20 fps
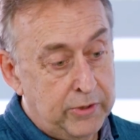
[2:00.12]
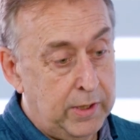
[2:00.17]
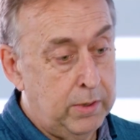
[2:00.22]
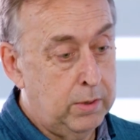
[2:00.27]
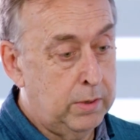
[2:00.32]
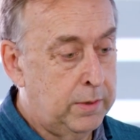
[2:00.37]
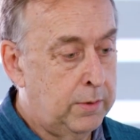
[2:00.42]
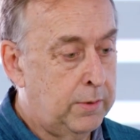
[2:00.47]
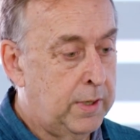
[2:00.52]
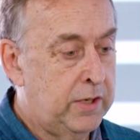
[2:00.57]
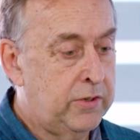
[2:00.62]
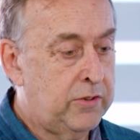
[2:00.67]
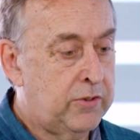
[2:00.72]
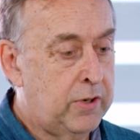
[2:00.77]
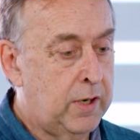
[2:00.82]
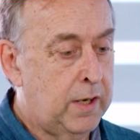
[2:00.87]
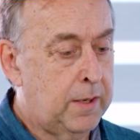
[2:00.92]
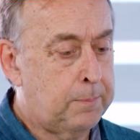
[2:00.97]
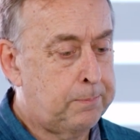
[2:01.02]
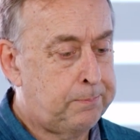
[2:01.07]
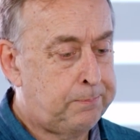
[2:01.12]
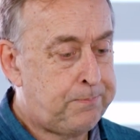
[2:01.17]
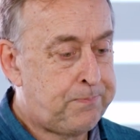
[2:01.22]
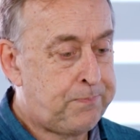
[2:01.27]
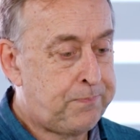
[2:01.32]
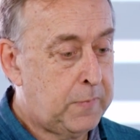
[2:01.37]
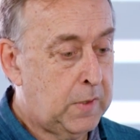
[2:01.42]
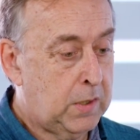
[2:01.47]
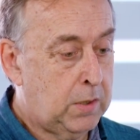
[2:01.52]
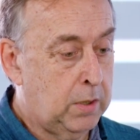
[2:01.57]
and on the racetrack.
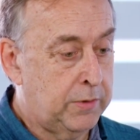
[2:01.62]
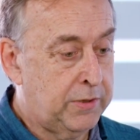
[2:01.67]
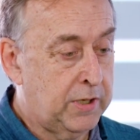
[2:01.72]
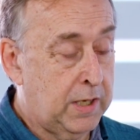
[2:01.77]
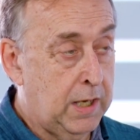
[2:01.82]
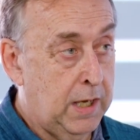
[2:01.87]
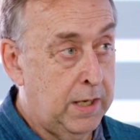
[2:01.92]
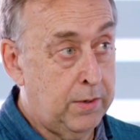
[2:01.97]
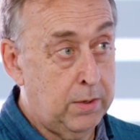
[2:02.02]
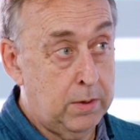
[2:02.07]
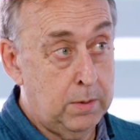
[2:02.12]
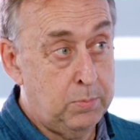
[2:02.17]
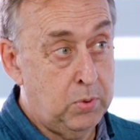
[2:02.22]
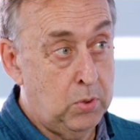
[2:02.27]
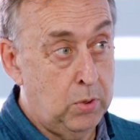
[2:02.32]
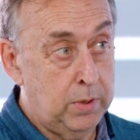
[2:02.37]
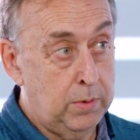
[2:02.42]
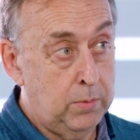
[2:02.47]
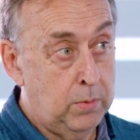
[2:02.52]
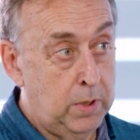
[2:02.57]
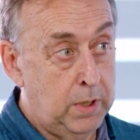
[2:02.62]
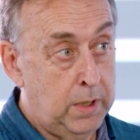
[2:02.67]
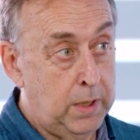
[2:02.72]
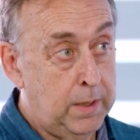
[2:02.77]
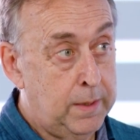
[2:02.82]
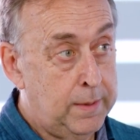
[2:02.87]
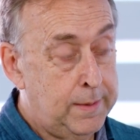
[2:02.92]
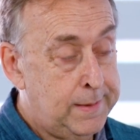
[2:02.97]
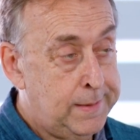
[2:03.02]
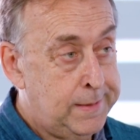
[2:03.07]
Got the car to the point
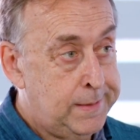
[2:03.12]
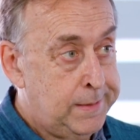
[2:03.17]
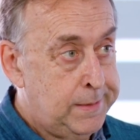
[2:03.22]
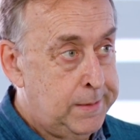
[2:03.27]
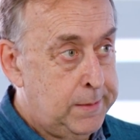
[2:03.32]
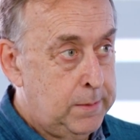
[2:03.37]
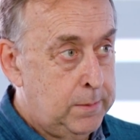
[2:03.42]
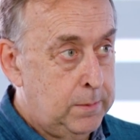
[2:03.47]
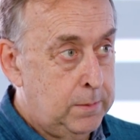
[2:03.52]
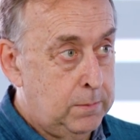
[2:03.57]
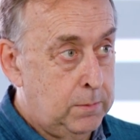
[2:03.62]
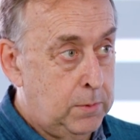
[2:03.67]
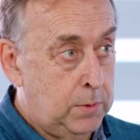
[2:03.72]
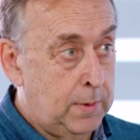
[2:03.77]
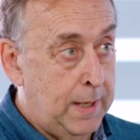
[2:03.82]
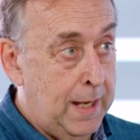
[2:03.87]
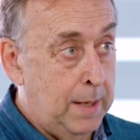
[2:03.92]
where we were